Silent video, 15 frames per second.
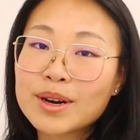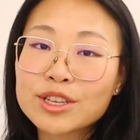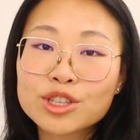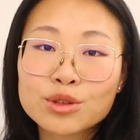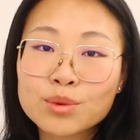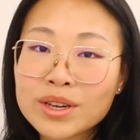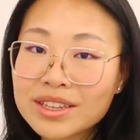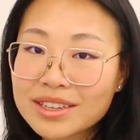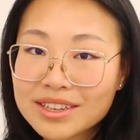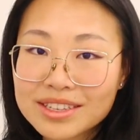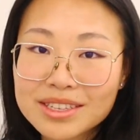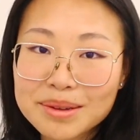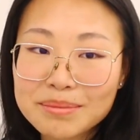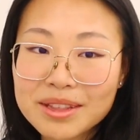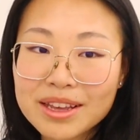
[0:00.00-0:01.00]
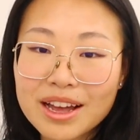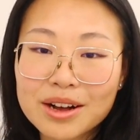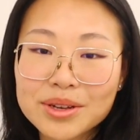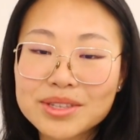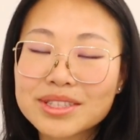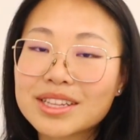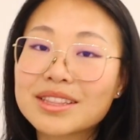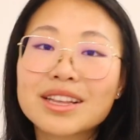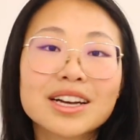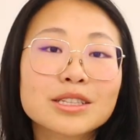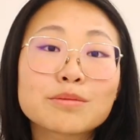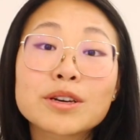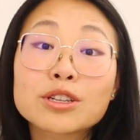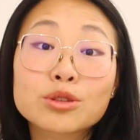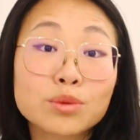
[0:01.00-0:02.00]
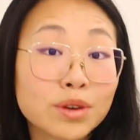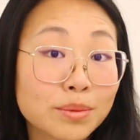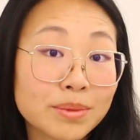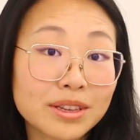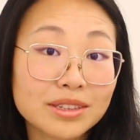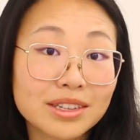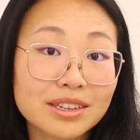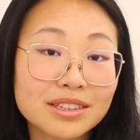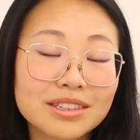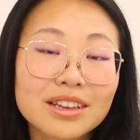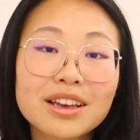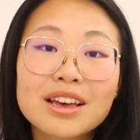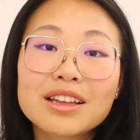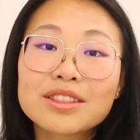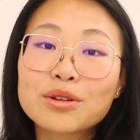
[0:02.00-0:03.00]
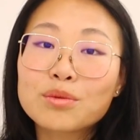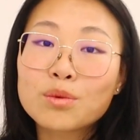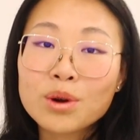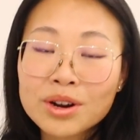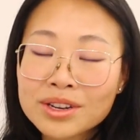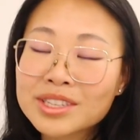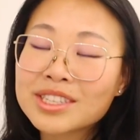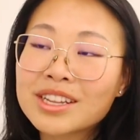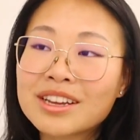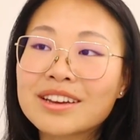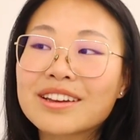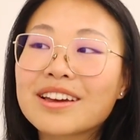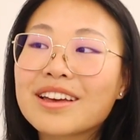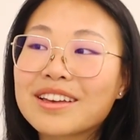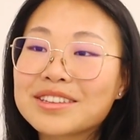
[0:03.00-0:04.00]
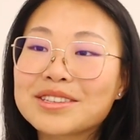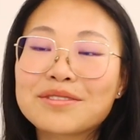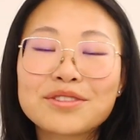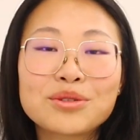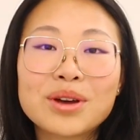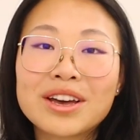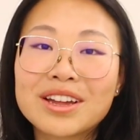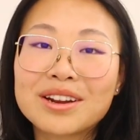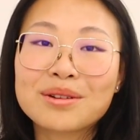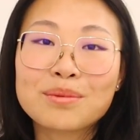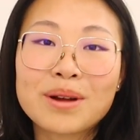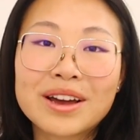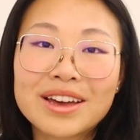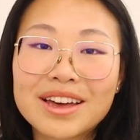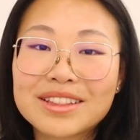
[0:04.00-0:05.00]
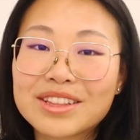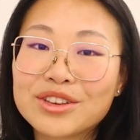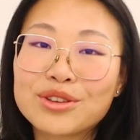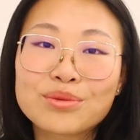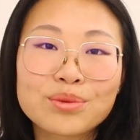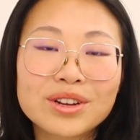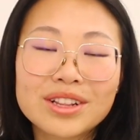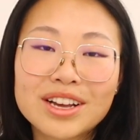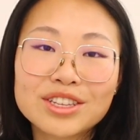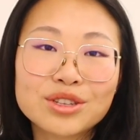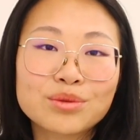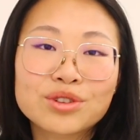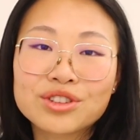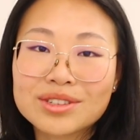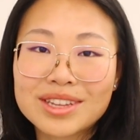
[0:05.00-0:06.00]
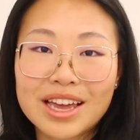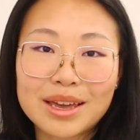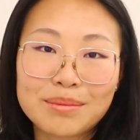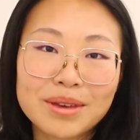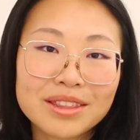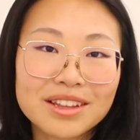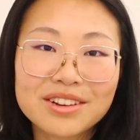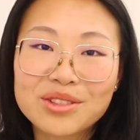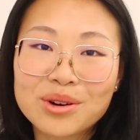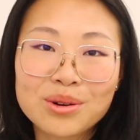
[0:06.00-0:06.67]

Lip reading: my swing does something else, then that's my swing business. The worst thing is if you hit it right and then you realize you were just aiming there the